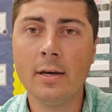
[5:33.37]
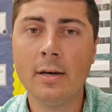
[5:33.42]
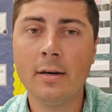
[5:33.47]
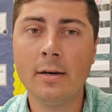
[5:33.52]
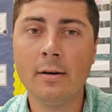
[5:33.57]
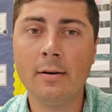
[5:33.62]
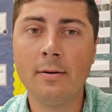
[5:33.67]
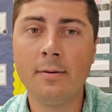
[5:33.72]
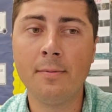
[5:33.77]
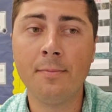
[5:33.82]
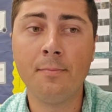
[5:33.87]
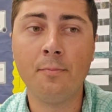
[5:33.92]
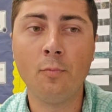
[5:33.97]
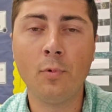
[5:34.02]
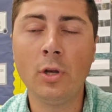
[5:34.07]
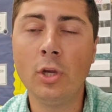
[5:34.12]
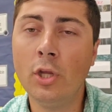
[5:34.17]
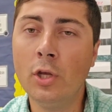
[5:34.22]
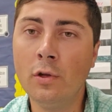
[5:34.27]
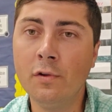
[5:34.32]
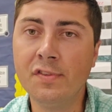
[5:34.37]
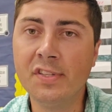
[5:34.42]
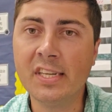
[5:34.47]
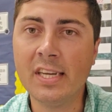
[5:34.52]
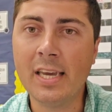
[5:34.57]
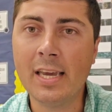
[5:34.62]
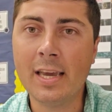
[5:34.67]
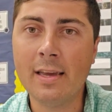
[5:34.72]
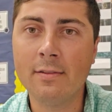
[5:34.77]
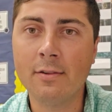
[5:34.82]
when
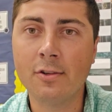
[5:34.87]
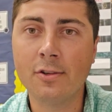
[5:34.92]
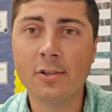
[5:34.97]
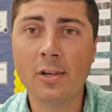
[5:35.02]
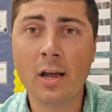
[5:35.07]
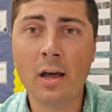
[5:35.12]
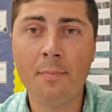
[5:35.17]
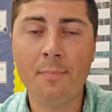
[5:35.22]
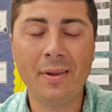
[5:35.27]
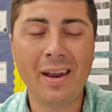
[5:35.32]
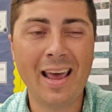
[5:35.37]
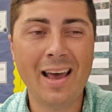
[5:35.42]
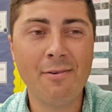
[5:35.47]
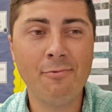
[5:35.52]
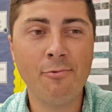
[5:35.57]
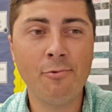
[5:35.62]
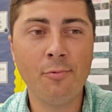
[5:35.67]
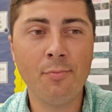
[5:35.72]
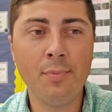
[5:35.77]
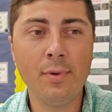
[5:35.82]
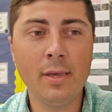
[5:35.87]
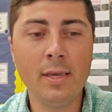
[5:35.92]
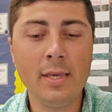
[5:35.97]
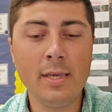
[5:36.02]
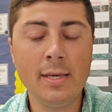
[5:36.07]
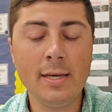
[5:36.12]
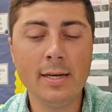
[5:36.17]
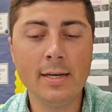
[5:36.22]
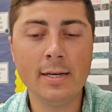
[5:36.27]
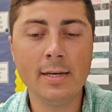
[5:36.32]
using it in the shop, and I will
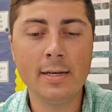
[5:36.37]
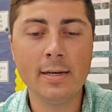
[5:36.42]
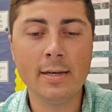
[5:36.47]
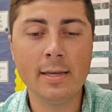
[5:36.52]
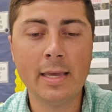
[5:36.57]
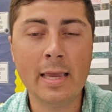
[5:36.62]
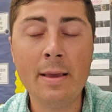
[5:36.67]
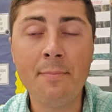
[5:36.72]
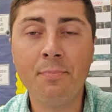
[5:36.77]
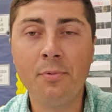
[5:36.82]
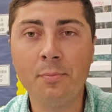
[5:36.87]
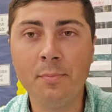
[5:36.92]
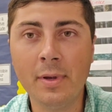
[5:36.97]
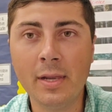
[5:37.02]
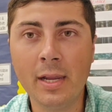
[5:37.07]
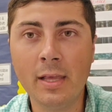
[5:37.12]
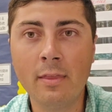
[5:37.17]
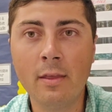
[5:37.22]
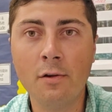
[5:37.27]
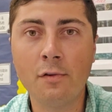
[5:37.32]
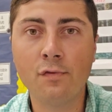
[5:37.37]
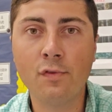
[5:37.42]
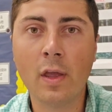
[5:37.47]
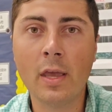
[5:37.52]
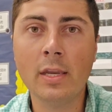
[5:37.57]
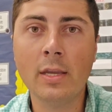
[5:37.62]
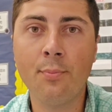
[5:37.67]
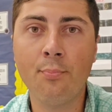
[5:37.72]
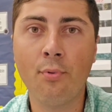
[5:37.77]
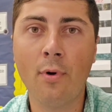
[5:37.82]
be implementing those
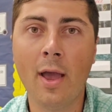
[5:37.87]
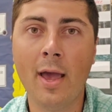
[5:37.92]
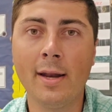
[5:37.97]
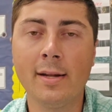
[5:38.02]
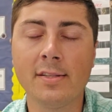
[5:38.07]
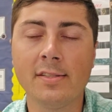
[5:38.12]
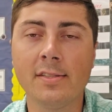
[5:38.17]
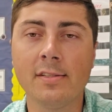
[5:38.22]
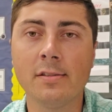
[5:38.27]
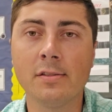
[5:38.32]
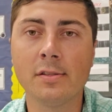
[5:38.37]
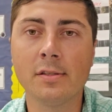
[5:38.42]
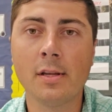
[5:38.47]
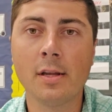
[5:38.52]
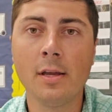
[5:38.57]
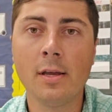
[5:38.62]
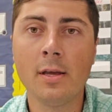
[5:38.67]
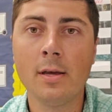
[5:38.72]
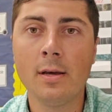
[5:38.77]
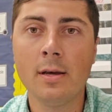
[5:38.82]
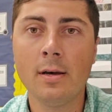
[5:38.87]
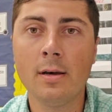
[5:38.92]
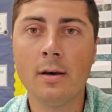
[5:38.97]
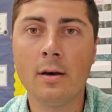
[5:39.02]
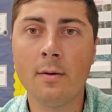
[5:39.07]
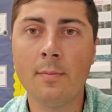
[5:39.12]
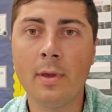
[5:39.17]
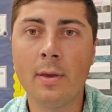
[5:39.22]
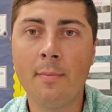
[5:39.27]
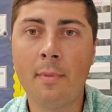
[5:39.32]
safety practices
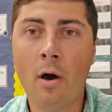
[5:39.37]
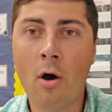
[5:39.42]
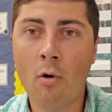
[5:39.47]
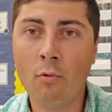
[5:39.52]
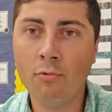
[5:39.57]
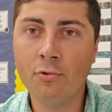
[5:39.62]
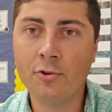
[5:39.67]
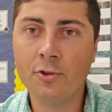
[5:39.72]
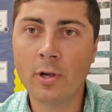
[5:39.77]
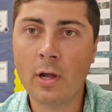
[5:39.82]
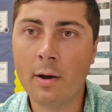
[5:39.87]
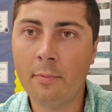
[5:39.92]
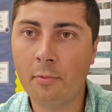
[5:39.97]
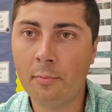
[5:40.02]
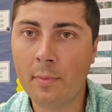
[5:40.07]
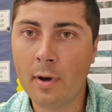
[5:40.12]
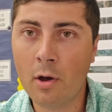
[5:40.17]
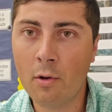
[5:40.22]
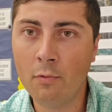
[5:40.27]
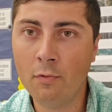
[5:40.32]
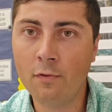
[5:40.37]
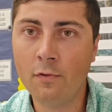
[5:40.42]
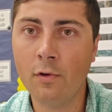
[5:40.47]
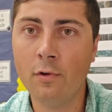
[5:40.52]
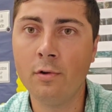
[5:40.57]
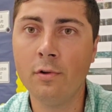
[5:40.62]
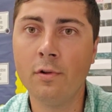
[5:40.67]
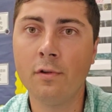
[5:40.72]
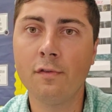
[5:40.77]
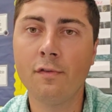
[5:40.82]
in my own shop with my own
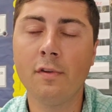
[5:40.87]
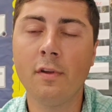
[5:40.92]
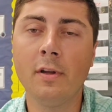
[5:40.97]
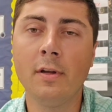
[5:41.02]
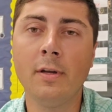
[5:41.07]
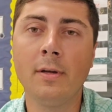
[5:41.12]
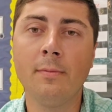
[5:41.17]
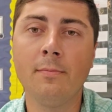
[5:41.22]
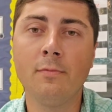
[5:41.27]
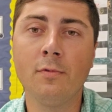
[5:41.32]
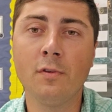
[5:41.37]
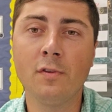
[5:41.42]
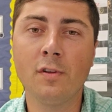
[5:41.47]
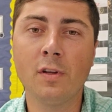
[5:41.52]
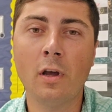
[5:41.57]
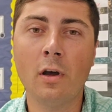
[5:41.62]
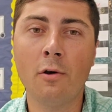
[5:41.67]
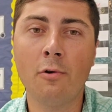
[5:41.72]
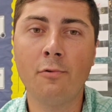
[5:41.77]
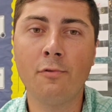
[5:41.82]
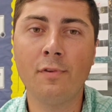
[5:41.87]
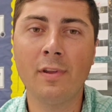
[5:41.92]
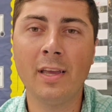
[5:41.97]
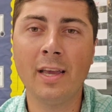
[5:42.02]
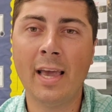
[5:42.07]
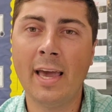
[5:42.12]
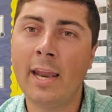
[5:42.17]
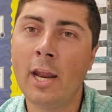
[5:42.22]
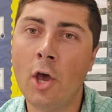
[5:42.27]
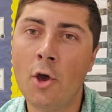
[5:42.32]
students, just because
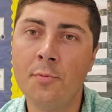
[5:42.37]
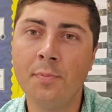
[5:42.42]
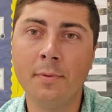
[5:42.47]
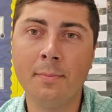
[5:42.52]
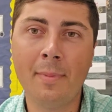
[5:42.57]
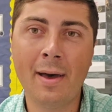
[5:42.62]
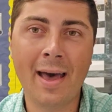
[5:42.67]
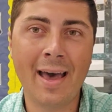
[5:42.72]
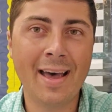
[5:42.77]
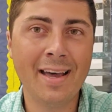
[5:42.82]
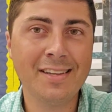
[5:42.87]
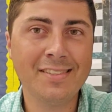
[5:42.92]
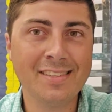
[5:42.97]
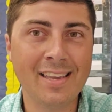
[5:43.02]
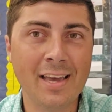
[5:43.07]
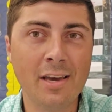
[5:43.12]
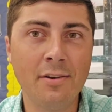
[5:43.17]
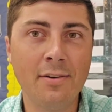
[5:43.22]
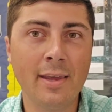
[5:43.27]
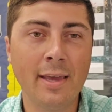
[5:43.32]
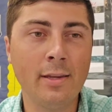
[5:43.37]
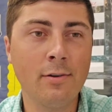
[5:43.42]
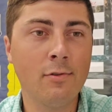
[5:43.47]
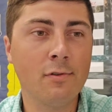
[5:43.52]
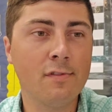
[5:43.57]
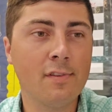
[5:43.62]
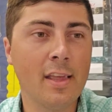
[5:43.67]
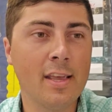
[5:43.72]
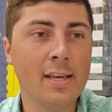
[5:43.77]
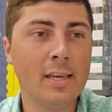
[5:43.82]
it kind of opened my eyes to how
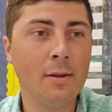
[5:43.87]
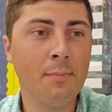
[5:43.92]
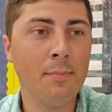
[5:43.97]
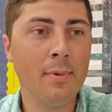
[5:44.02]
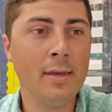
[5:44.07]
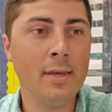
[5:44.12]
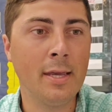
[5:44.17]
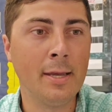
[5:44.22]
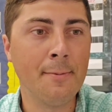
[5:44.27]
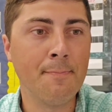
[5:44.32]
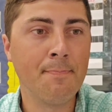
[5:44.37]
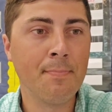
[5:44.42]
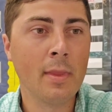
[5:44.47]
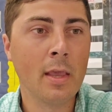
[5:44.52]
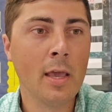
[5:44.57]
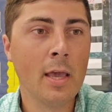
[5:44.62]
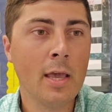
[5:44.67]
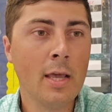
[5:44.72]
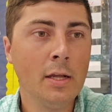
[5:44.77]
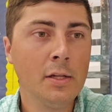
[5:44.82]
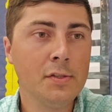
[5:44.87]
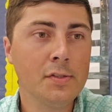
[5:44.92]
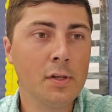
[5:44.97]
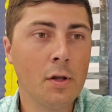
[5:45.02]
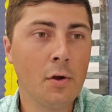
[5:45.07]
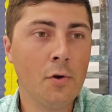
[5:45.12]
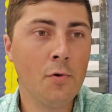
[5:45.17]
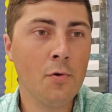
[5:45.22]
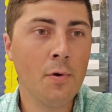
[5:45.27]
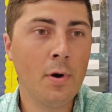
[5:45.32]
dangerous they can be.
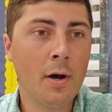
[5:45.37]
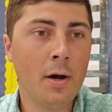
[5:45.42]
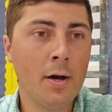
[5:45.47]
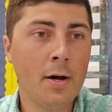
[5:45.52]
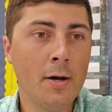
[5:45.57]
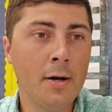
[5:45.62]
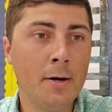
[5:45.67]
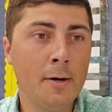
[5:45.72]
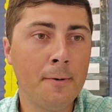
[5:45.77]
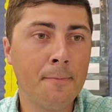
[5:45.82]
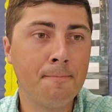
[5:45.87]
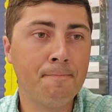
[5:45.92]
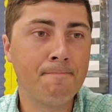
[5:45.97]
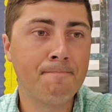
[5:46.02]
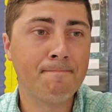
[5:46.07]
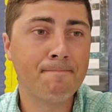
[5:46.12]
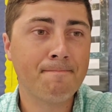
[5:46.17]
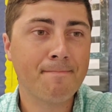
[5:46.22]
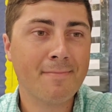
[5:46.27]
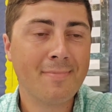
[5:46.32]
So,